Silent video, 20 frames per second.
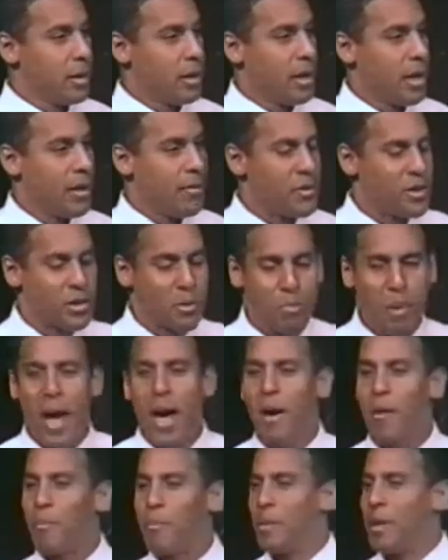If it's
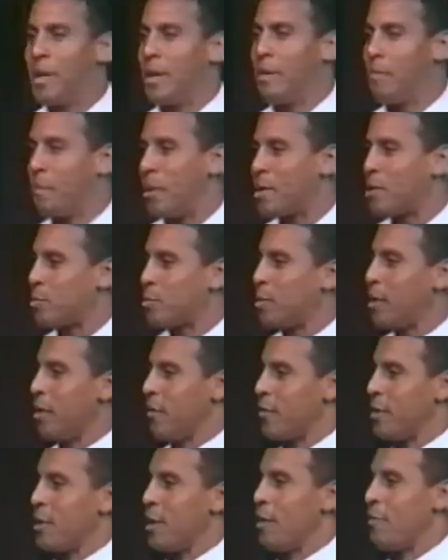about me, it must,
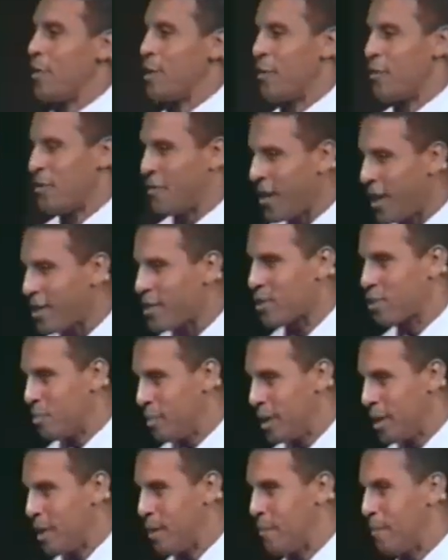if it affects me,
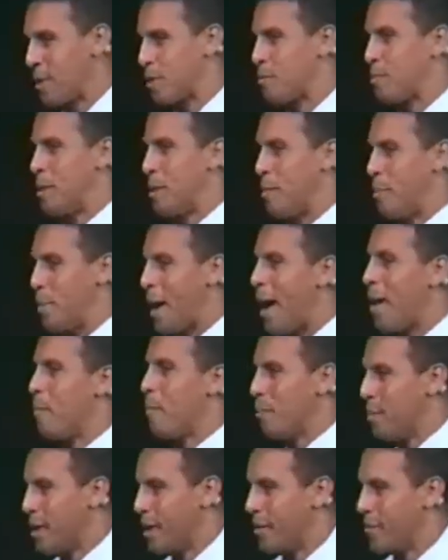it must be
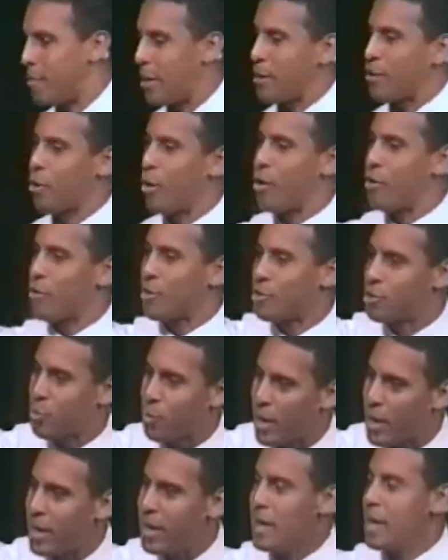about me. If my dog runs
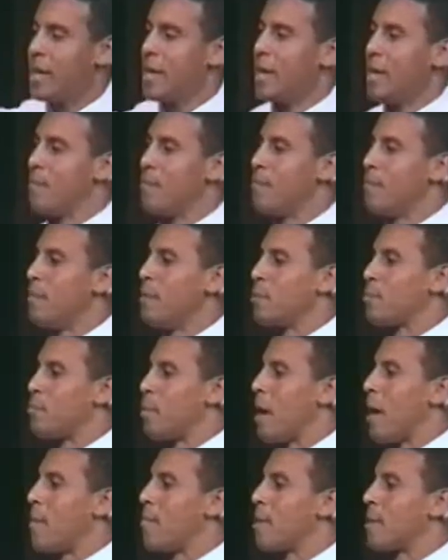away, it's
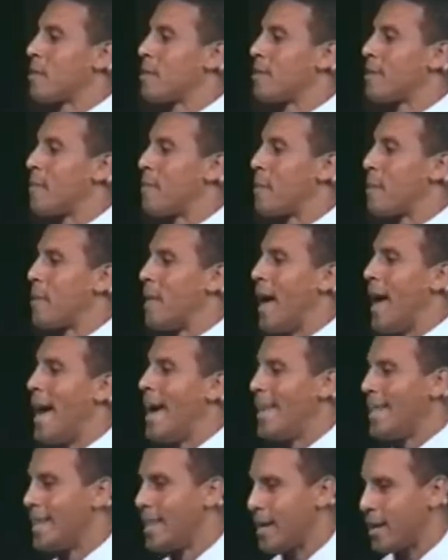probably because something
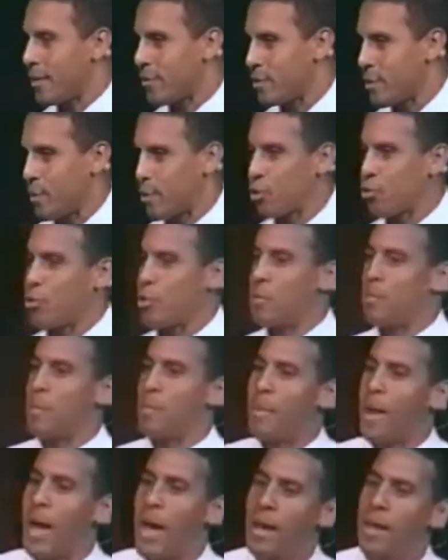I did. If someone treats me
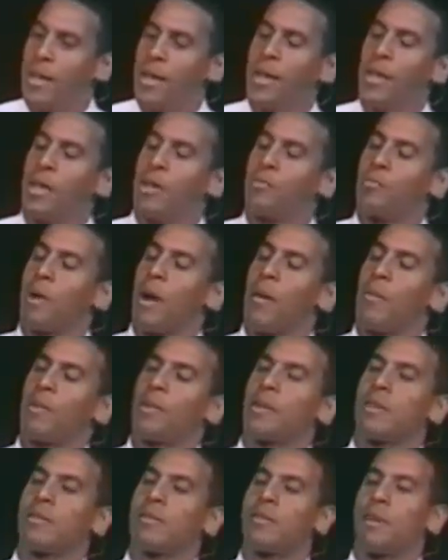bad, it's probably
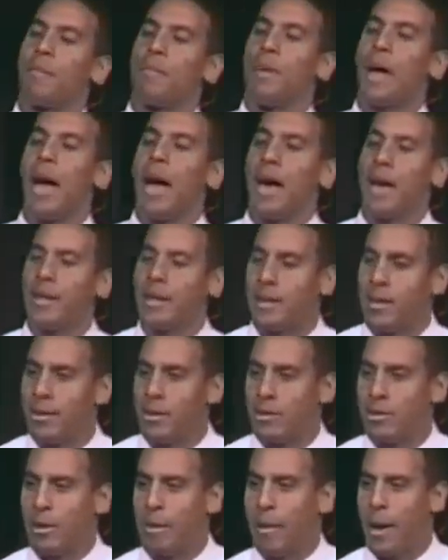because something I did
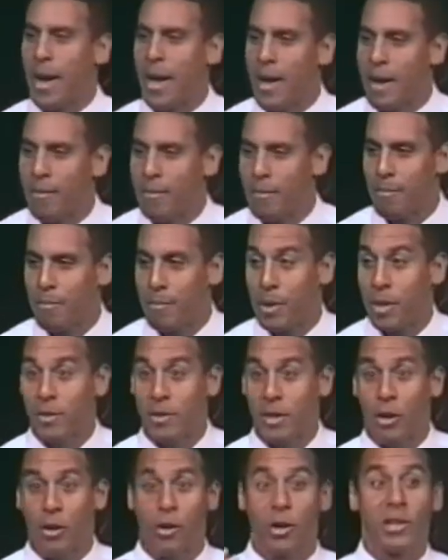or something I am. Because
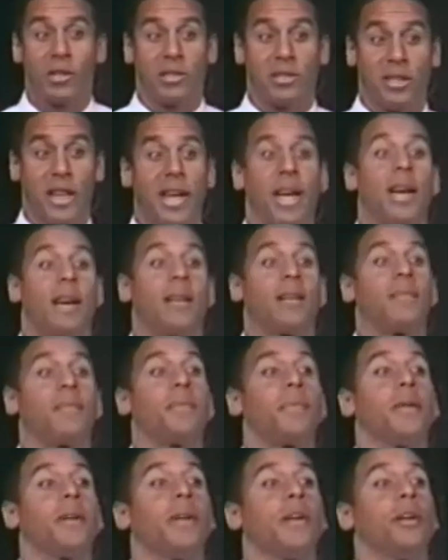they don't understand
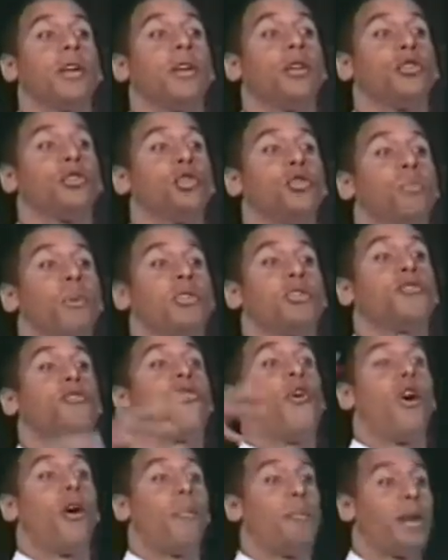too much
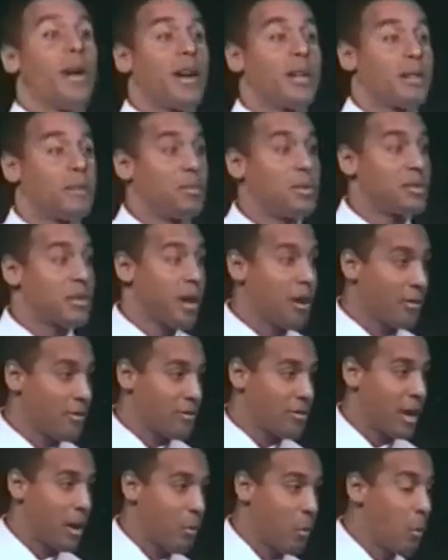far beyond themselves.
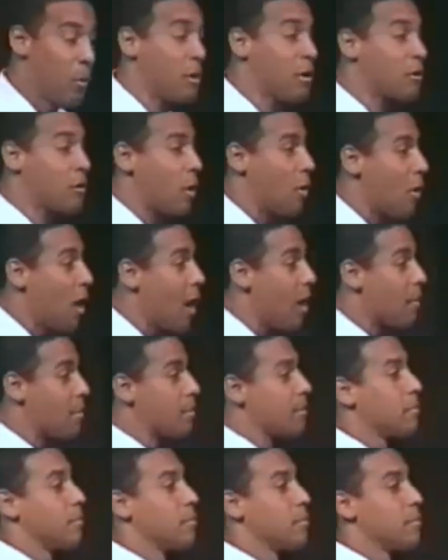Now, when we grow up,
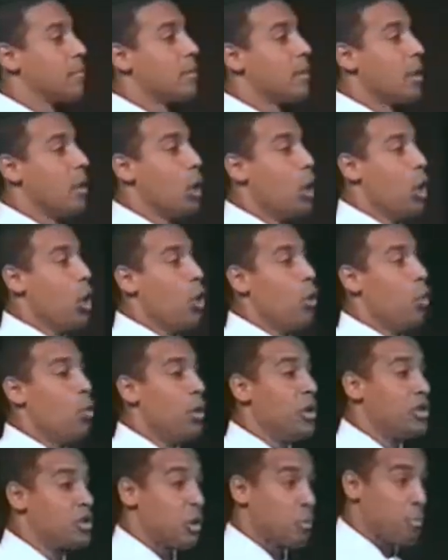
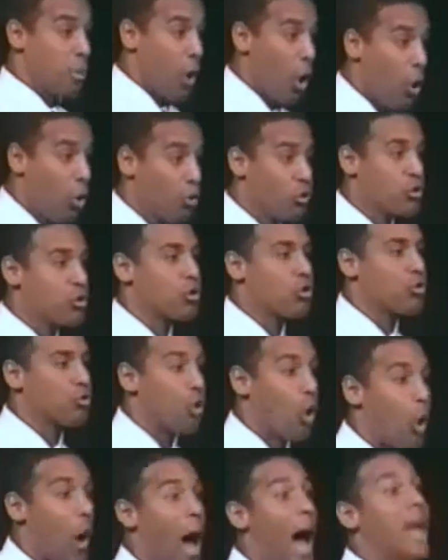we're supposed to
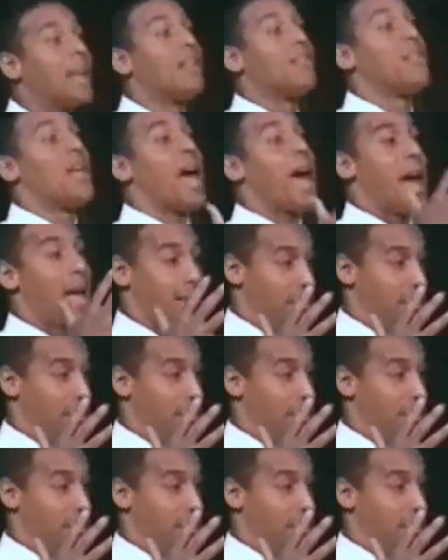grow out of that.